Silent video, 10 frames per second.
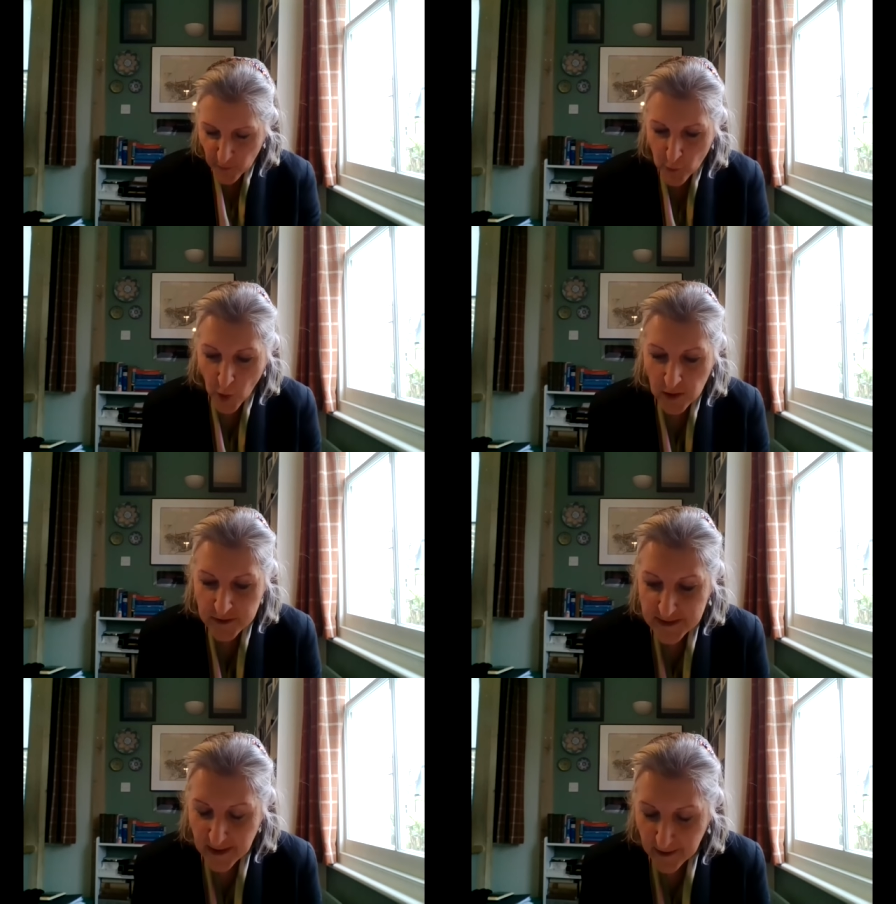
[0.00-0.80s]

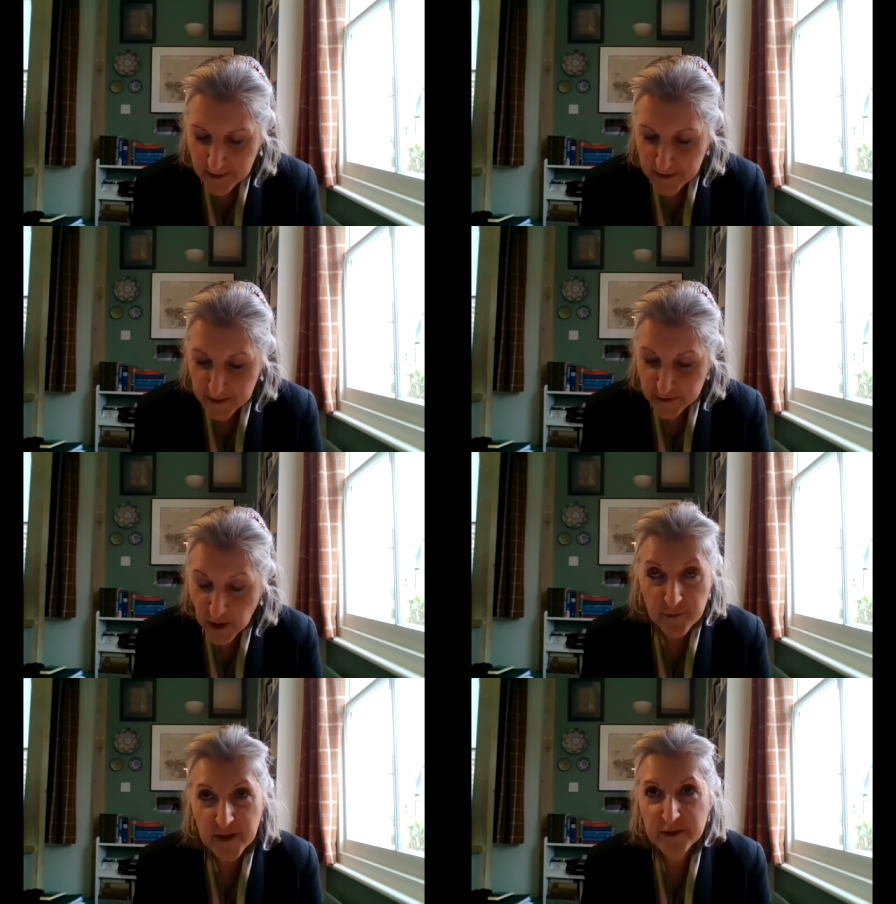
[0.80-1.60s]
was uh, the
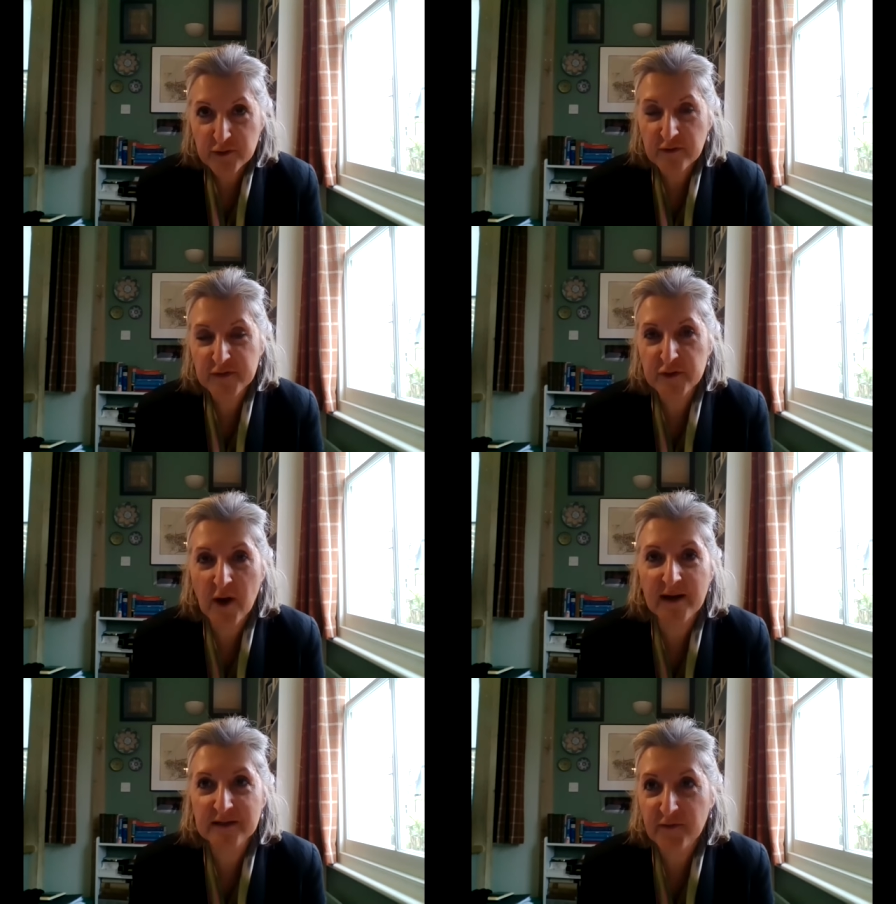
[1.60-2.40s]
director of
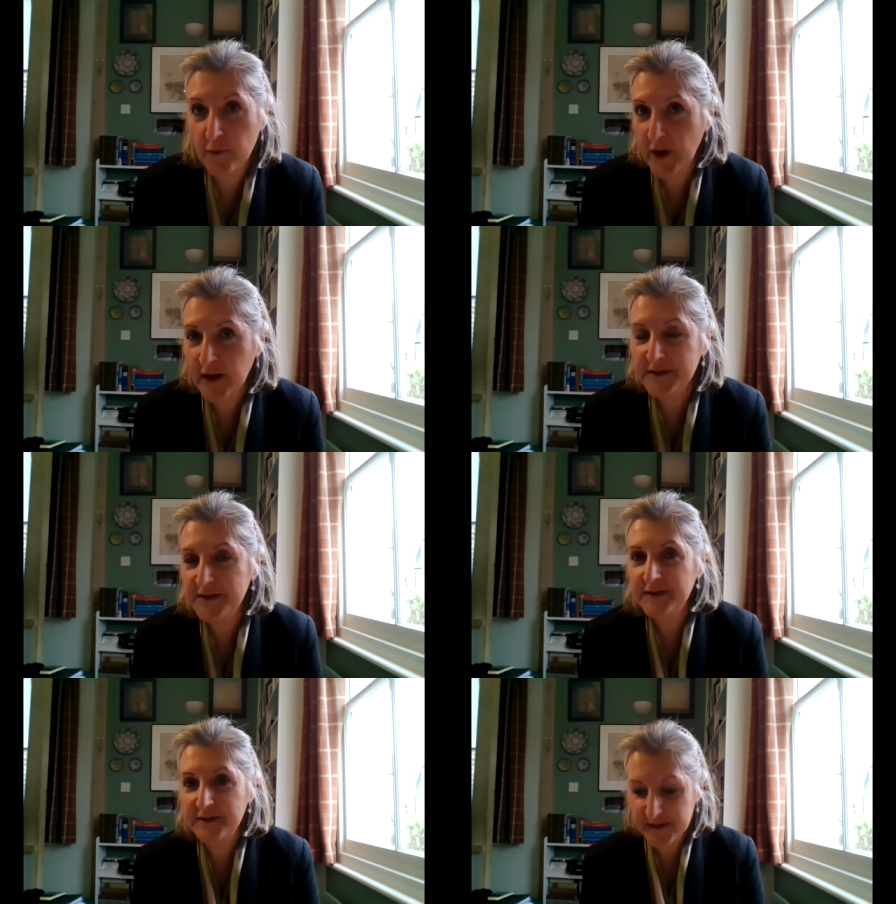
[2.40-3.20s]
SOAS from
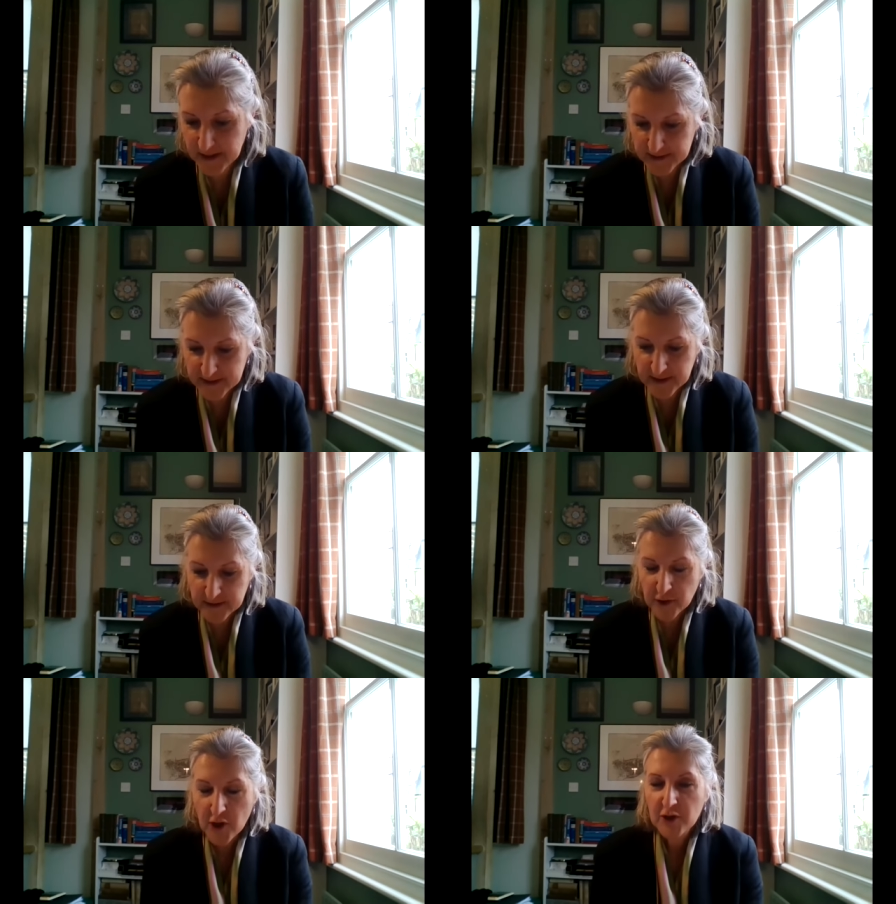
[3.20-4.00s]

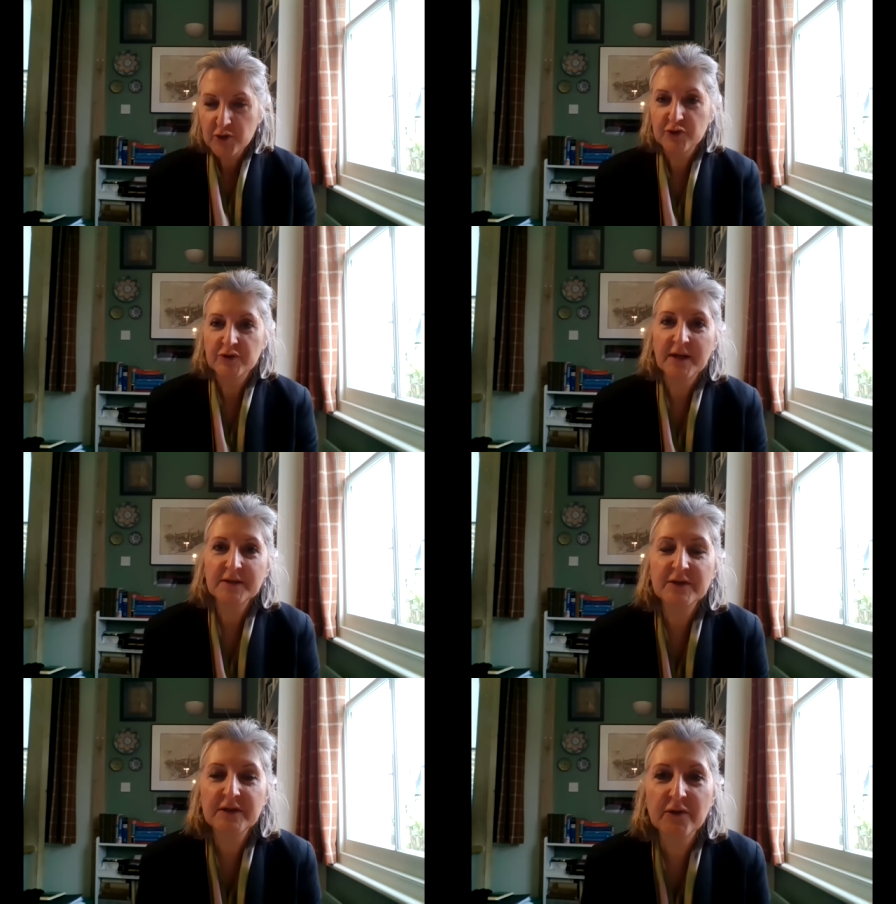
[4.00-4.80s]
1916 to
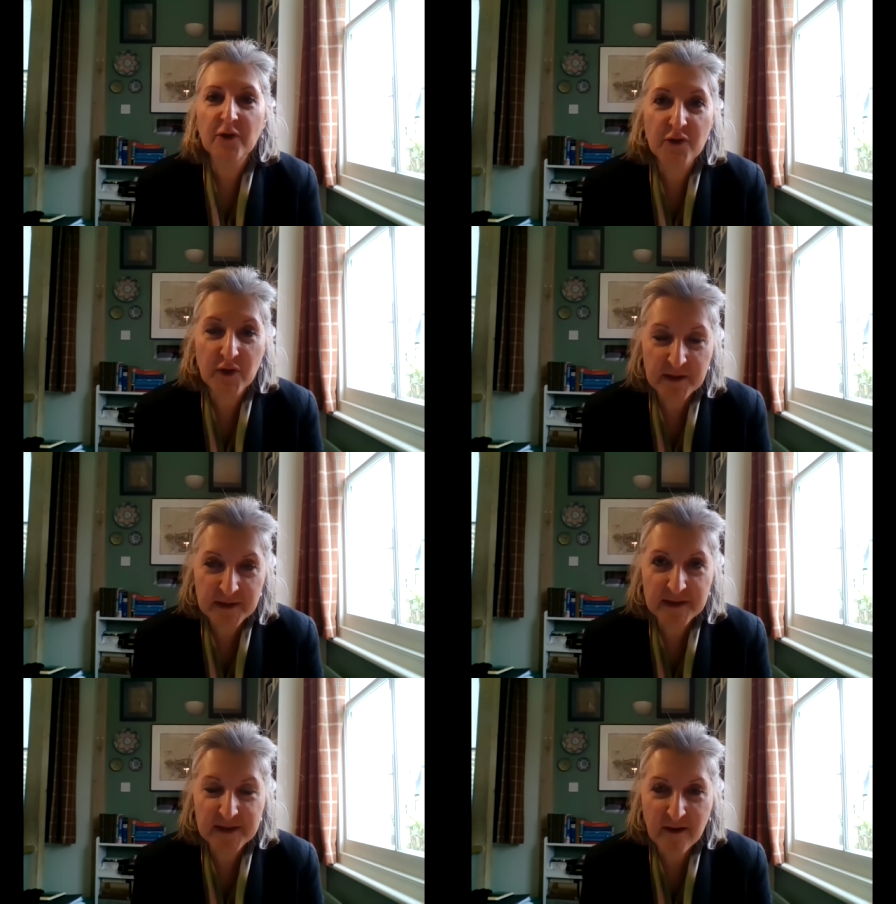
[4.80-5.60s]

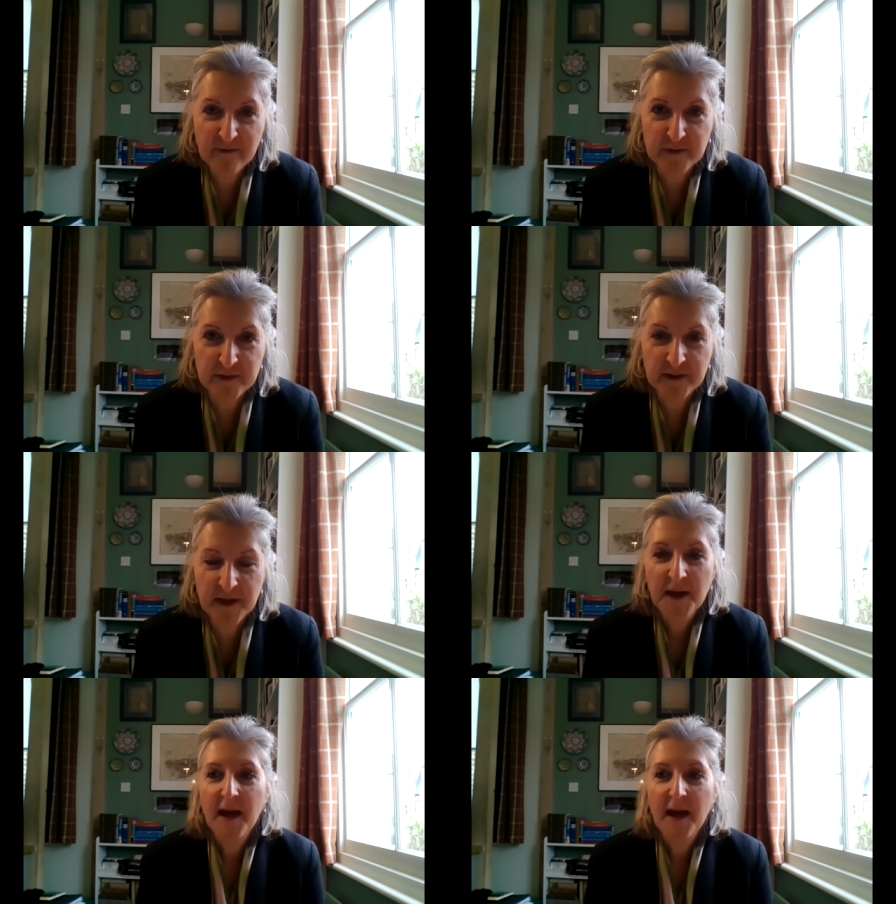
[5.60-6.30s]
1937